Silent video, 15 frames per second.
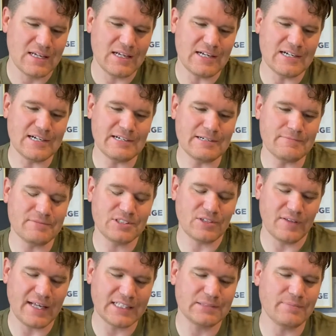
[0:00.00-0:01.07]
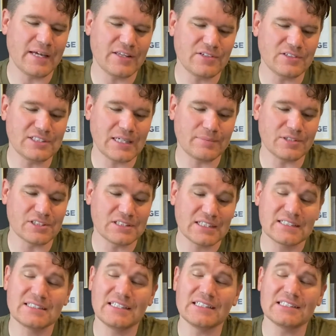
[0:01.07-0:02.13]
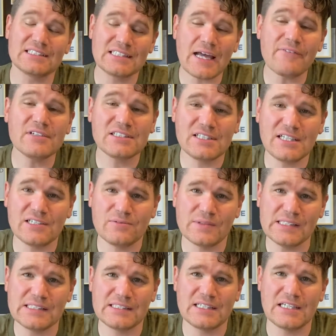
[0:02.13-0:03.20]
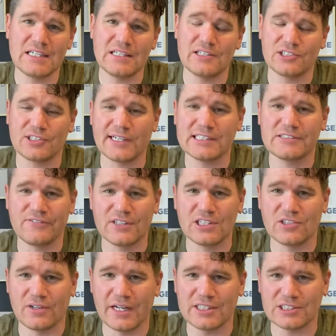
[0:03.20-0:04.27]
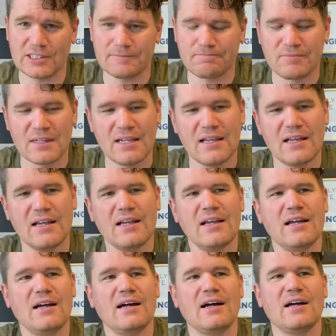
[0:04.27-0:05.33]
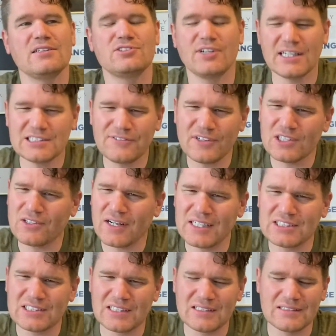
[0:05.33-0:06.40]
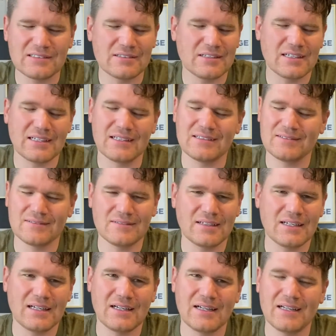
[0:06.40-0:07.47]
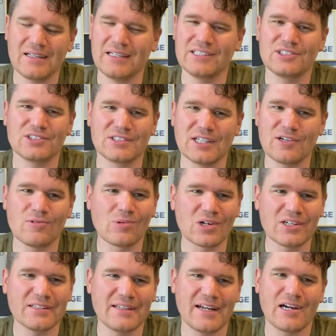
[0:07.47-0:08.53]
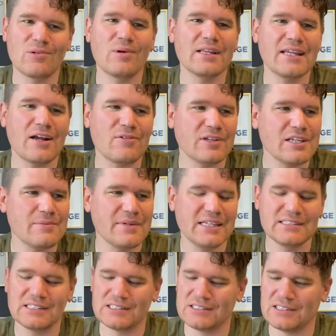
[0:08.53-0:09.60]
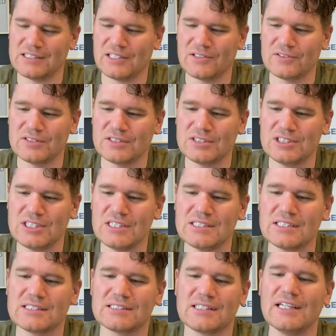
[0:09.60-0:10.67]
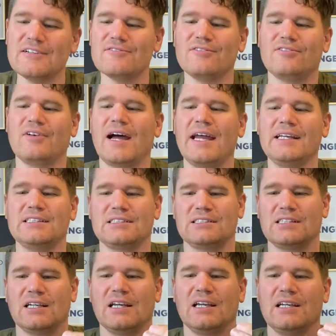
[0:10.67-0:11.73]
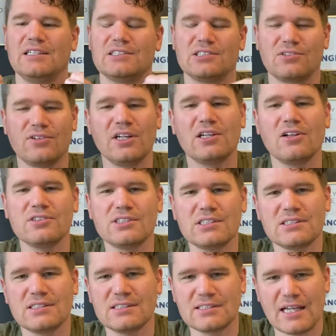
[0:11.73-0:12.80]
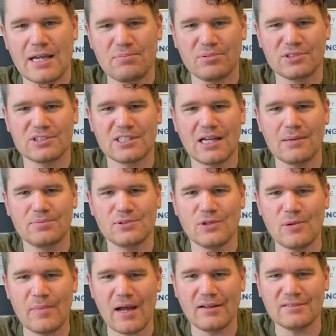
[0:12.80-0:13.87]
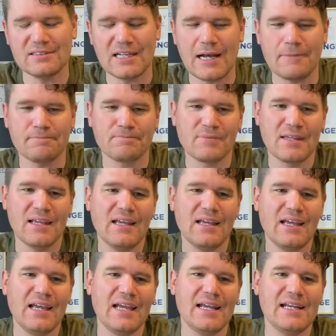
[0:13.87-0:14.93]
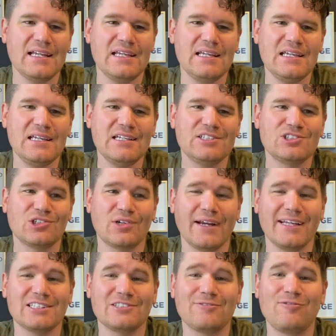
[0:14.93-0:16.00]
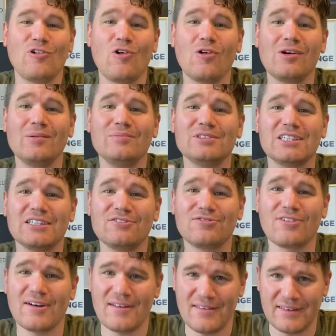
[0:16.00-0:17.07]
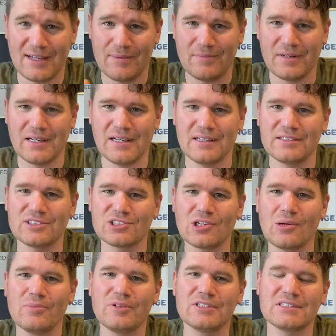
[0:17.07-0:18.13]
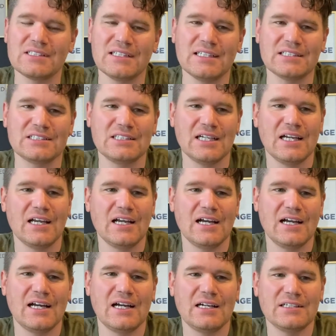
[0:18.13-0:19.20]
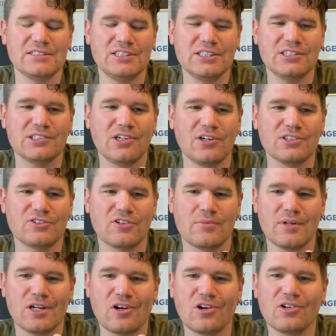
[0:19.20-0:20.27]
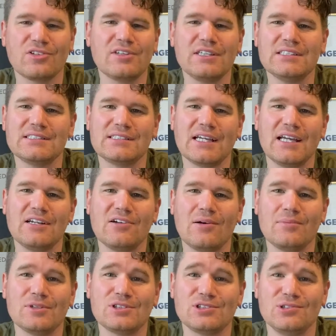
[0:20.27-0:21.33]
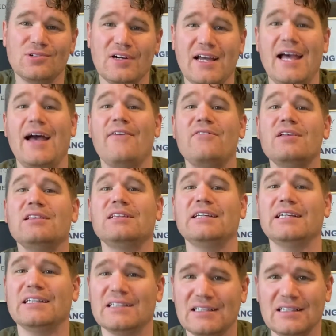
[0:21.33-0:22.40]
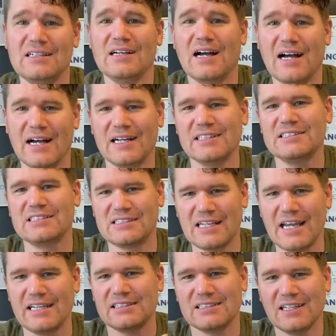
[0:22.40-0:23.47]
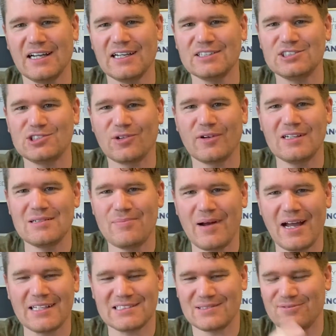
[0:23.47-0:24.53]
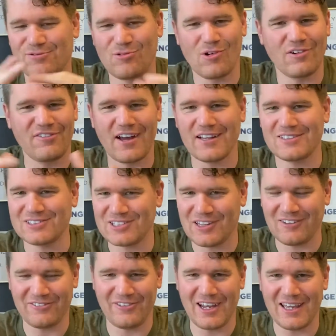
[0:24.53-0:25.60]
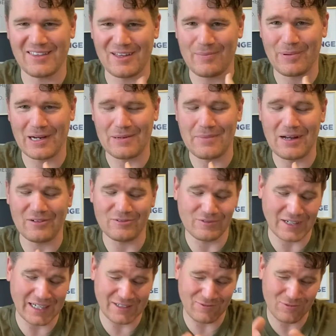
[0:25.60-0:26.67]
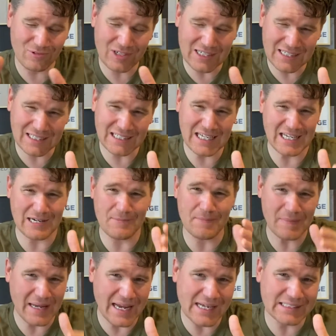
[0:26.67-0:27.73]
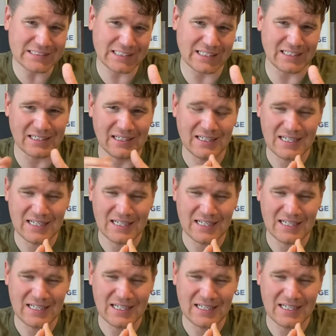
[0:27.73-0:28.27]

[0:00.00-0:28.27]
Um, so that's Matthew chapter 16. 17, we see the transfiguration. Uh, transfiguration, uh, uh, interesting word there. What that really means is, you know, Jesus invites his three closest disciples up to a mountaintop and he transforms in front of them. Uh, there's almost this uh, Jesus goes from an earthly state almost to a heavenly uh, state, uh, joined by some forefathers of the faith up on a mountain. Like, really an amazing